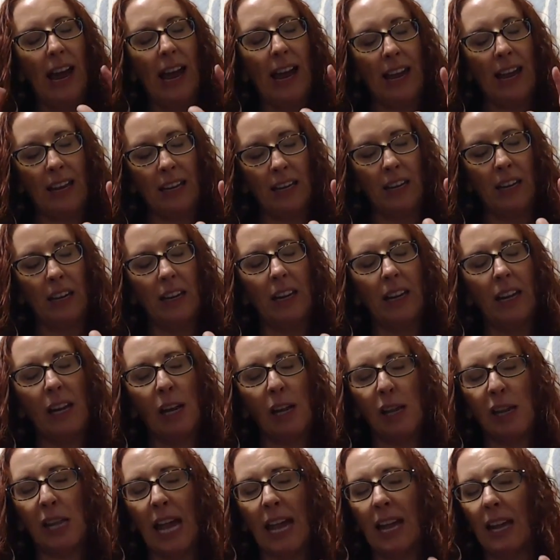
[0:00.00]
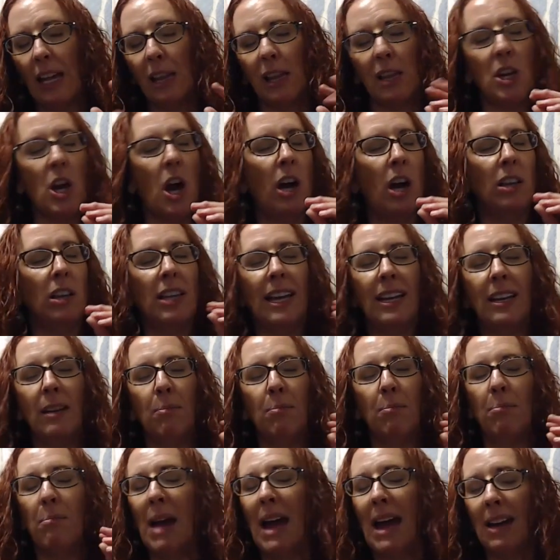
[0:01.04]
And he's saying it's not
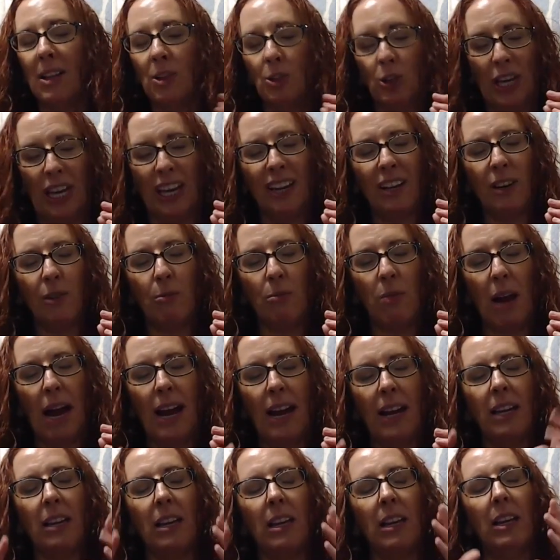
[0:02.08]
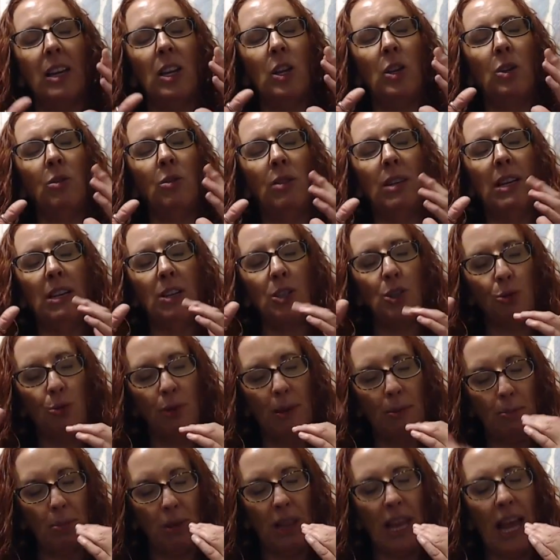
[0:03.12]
like magic, right? You need to
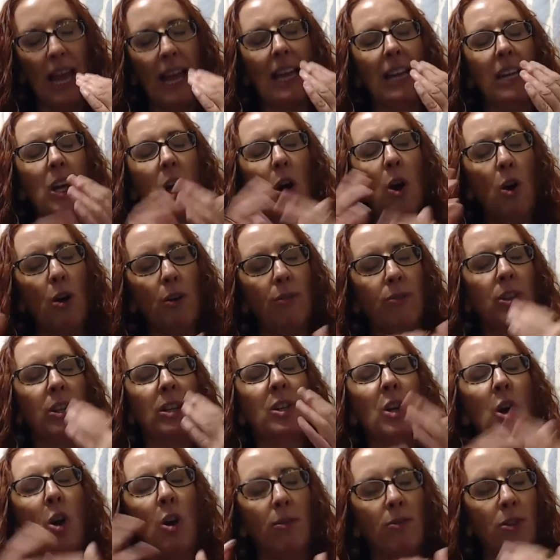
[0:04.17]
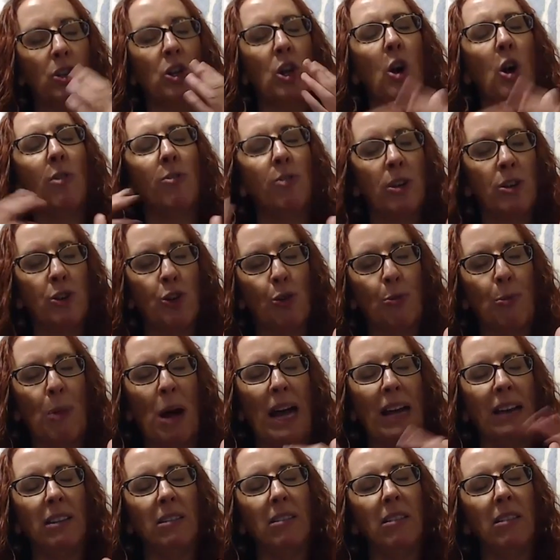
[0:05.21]
replay it over and over and over in your mind.